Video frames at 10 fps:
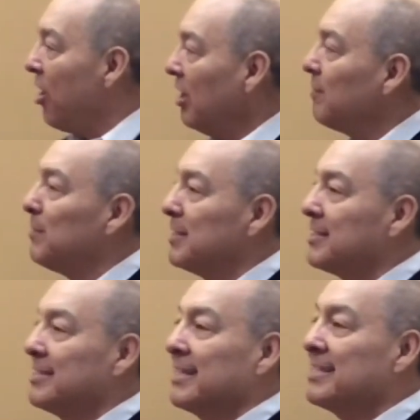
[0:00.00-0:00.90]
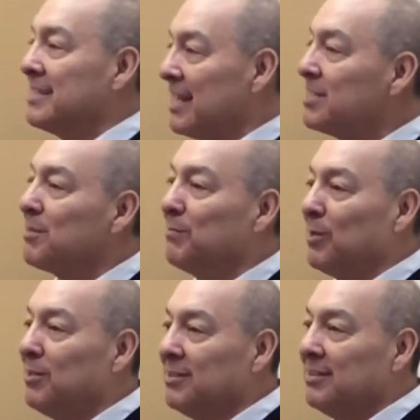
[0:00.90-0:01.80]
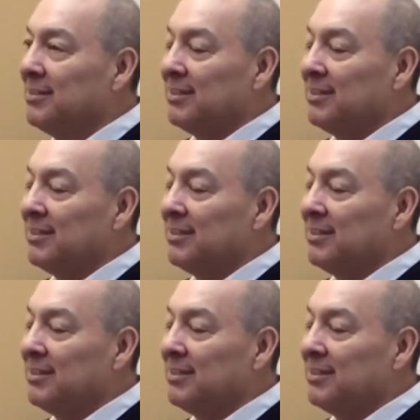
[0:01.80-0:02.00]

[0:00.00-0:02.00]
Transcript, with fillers: All of us is accessible.